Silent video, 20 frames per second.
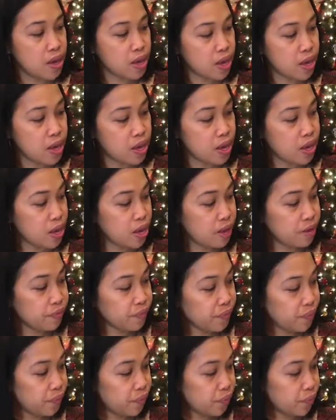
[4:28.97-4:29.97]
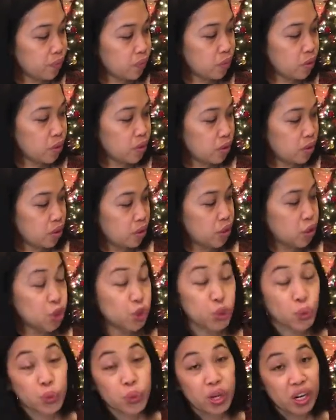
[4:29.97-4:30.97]
And
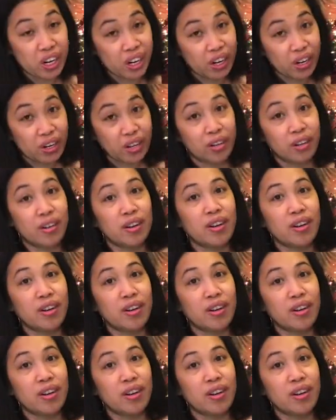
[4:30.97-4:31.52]
sugar,